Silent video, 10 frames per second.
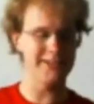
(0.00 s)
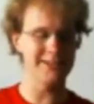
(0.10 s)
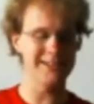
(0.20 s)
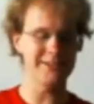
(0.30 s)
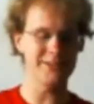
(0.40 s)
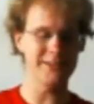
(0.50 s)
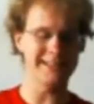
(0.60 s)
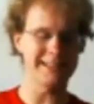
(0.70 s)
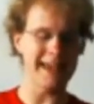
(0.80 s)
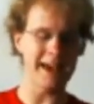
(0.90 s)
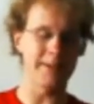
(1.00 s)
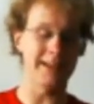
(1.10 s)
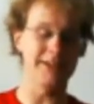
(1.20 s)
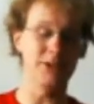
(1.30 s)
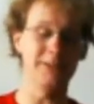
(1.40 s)
turns out to be a scam
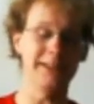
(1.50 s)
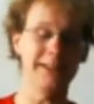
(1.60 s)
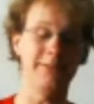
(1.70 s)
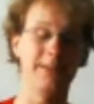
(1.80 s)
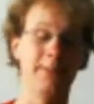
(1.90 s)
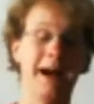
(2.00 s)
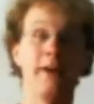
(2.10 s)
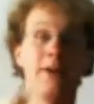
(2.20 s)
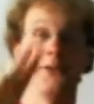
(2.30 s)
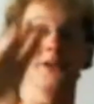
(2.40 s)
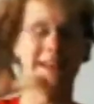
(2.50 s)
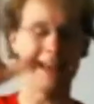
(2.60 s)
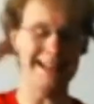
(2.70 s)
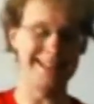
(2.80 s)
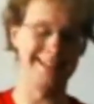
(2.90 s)
unless you believe that the power of good
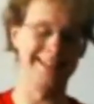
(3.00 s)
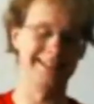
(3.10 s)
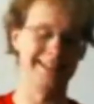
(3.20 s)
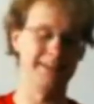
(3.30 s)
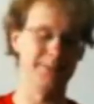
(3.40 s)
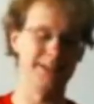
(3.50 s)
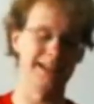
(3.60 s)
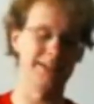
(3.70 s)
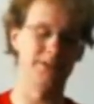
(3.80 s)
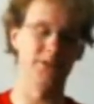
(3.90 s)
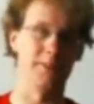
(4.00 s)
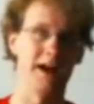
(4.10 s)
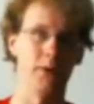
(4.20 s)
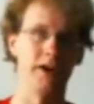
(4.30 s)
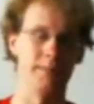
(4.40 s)
intentions can protect you from
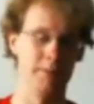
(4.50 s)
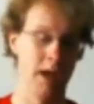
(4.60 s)
malware.